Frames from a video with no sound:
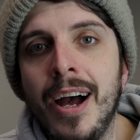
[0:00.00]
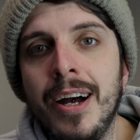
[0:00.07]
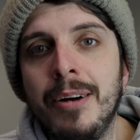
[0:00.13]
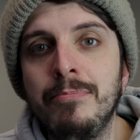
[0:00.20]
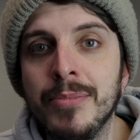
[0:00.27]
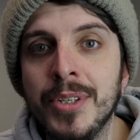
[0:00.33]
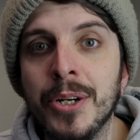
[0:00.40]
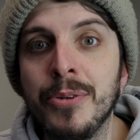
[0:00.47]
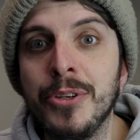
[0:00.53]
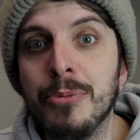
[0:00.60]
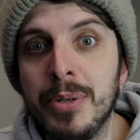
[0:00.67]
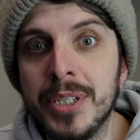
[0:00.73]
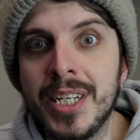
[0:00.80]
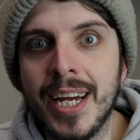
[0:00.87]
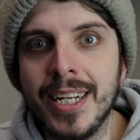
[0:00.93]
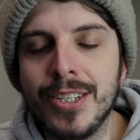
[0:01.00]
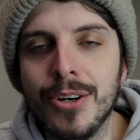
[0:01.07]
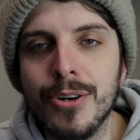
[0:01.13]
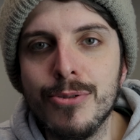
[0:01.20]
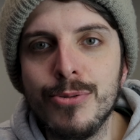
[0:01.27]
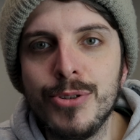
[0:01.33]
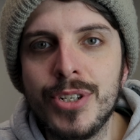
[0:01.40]
um, you know, your
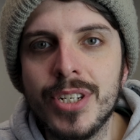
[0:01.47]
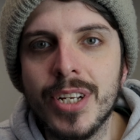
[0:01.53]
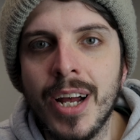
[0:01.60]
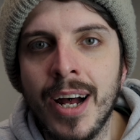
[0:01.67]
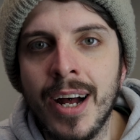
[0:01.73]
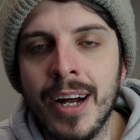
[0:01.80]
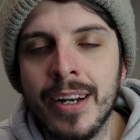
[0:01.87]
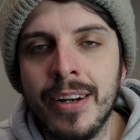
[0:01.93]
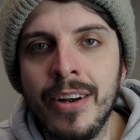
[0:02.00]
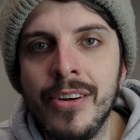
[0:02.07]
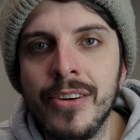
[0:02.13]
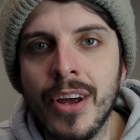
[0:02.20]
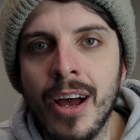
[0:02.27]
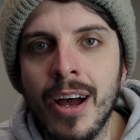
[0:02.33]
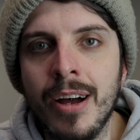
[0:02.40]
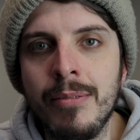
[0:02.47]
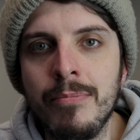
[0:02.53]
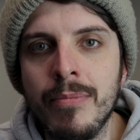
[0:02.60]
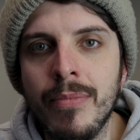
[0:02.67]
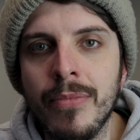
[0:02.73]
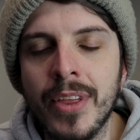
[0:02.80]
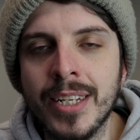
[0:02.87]
potatoes and
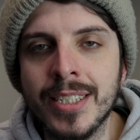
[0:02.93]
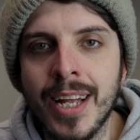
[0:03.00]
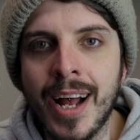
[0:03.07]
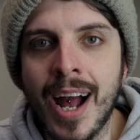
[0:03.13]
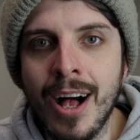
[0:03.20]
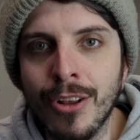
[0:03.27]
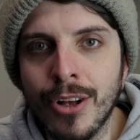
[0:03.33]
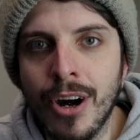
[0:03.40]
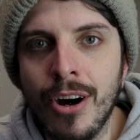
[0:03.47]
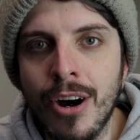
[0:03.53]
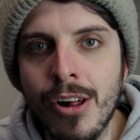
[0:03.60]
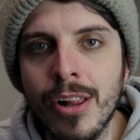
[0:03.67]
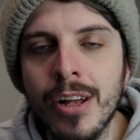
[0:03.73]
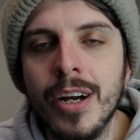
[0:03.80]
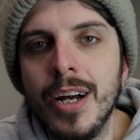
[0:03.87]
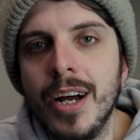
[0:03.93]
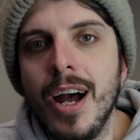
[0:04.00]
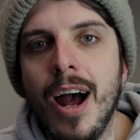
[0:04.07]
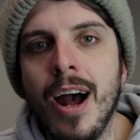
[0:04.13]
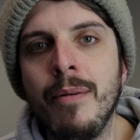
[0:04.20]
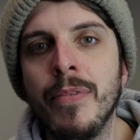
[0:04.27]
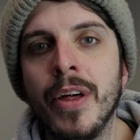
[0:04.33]
um, things like alcohol,
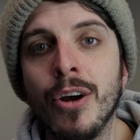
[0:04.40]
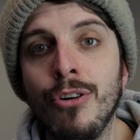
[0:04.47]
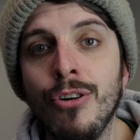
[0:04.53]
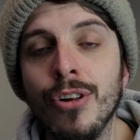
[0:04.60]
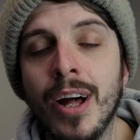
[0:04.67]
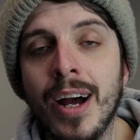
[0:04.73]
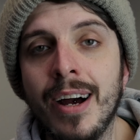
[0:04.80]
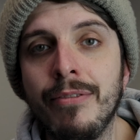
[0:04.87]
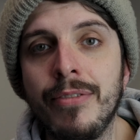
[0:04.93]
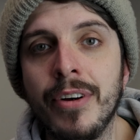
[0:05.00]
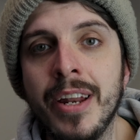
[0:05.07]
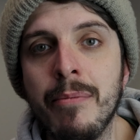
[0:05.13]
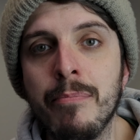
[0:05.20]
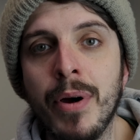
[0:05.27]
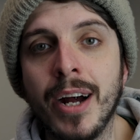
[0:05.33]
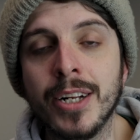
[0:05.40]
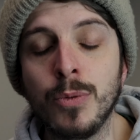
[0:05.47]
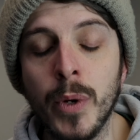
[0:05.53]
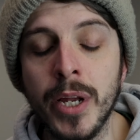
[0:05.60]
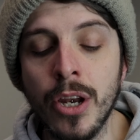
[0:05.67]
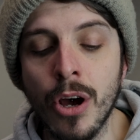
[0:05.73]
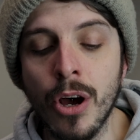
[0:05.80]
Um, they all have an impact. We